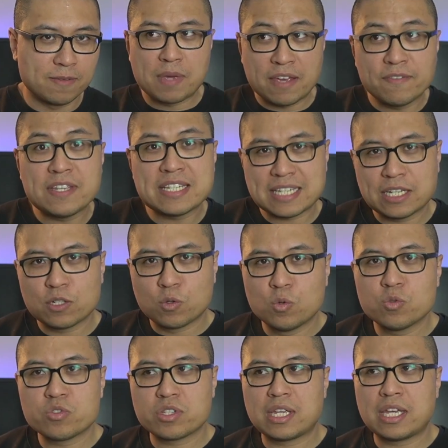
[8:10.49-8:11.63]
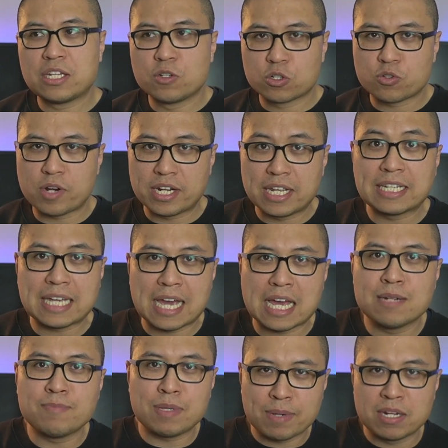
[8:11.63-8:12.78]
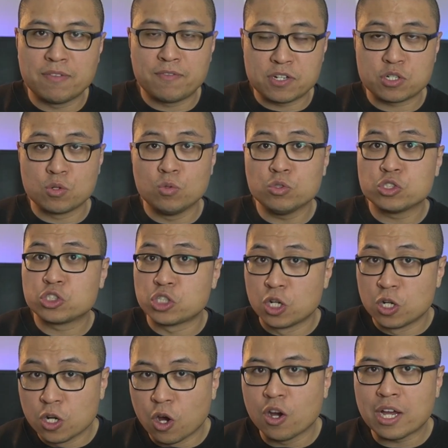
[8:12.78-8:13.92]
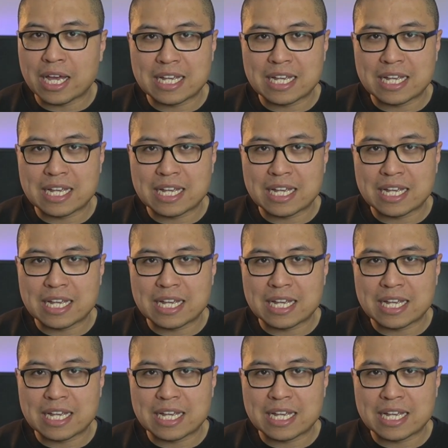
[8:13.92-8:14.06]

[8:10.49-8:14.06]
Heavy singles in your training can be beneficial so long